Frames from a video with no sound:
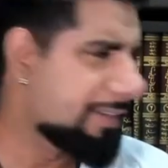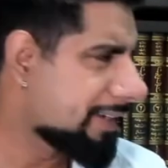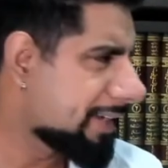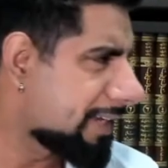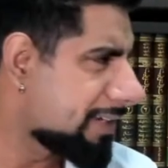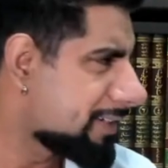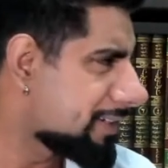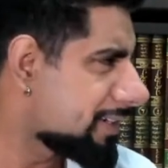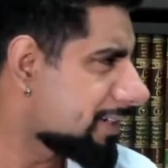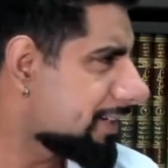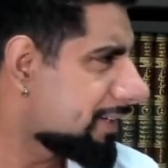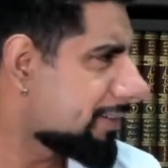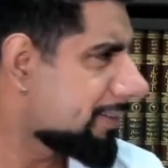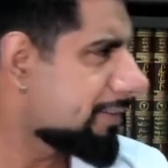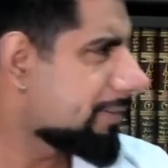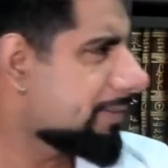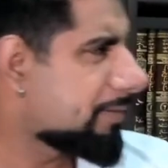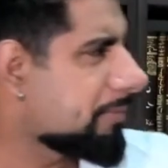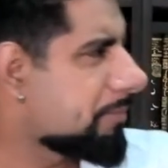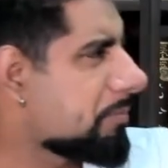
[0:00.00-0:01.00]
Can
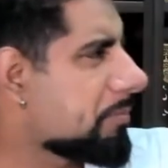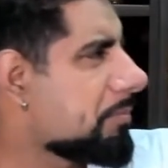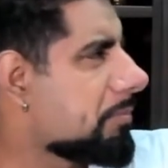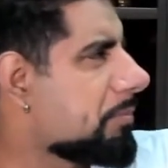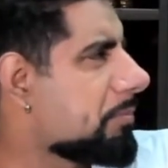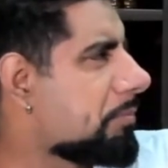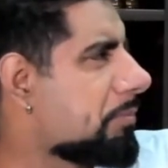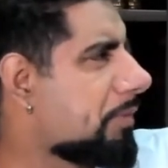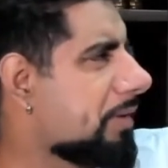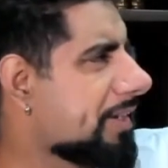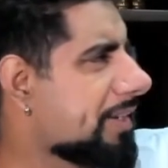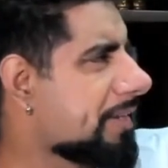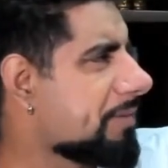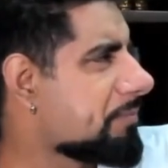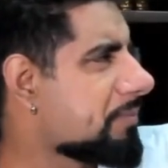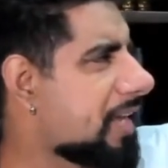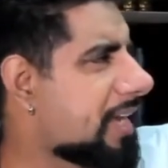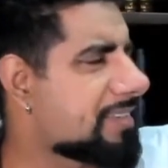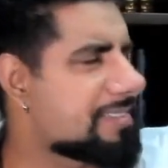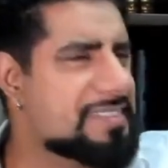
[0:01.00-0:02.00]
bring him
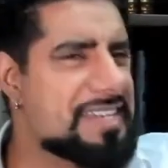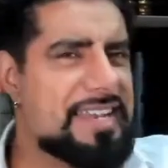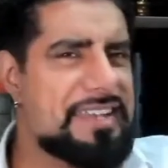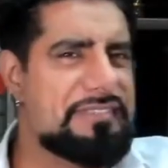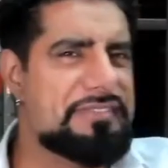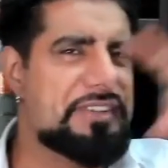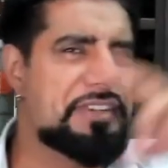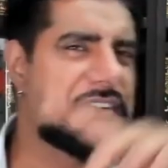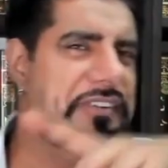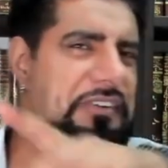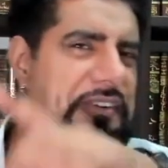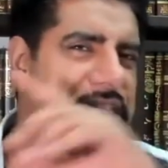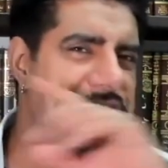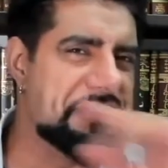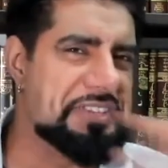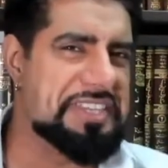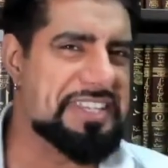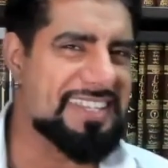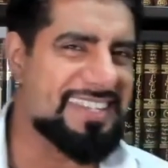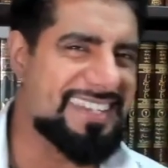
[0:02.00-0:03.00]
that slave girl
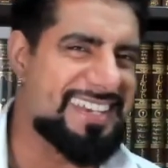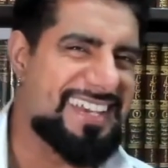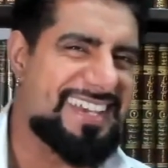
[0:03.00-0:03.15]
over there.